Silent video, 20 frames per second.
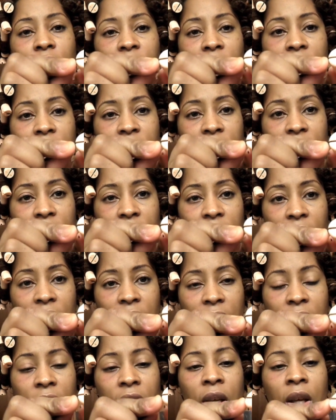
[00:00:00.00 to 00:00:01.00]
that it is
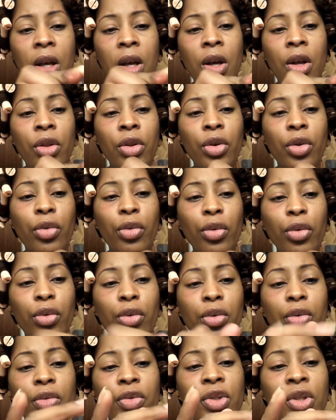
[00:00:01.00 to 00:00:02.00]
in the
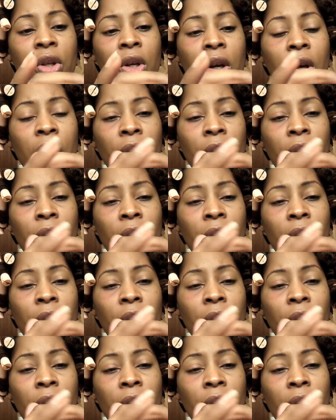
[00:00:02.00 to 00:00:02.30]
grooves,